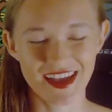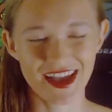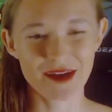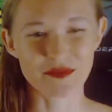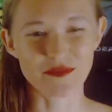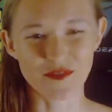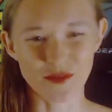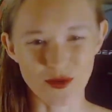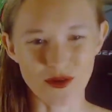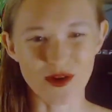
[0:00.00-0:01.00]

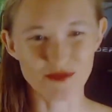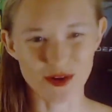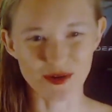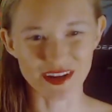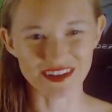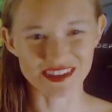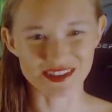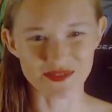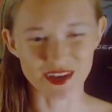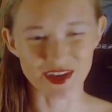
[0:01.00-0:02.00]
Before recording this
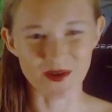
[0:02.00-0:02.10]
video,